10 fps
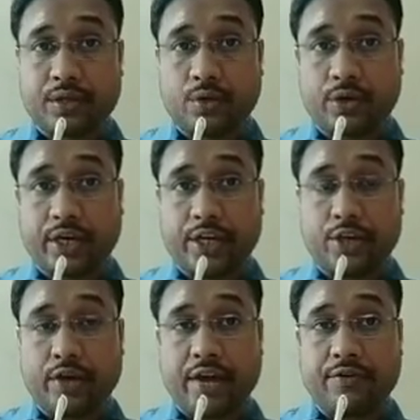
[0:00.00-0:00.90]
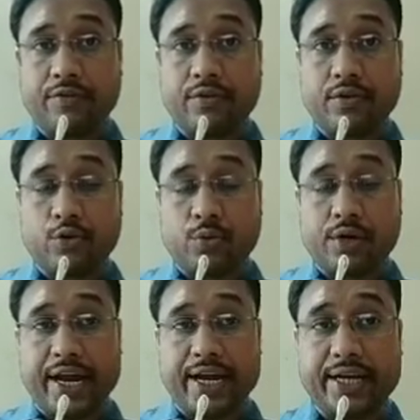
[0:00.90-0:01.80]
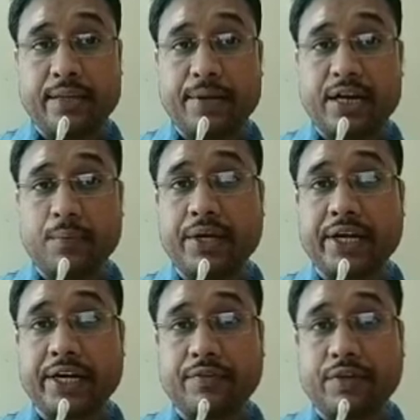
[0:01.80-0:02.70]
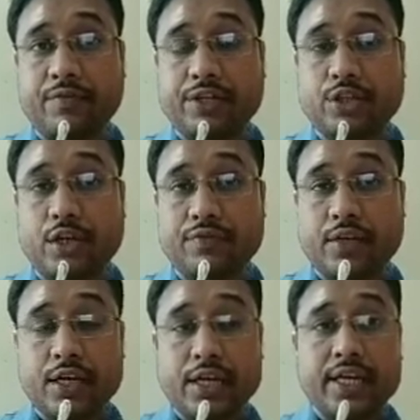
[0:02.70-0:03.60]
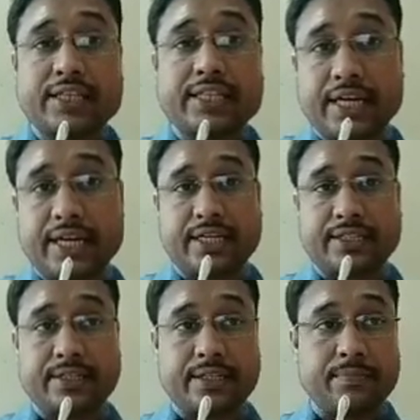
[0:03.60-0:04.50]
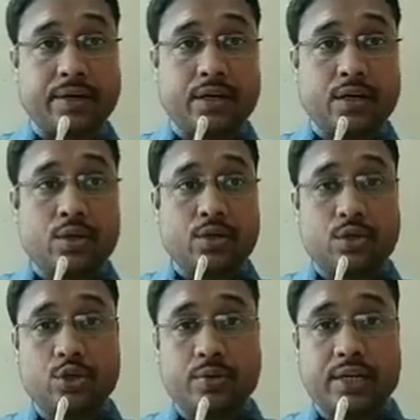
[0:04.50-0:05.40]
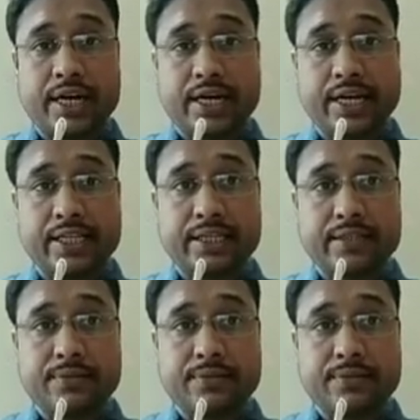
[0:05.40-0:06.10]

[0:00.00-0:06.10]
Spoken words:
Okay, you will write the multiplicative inverse of second rational number. So you will write like this: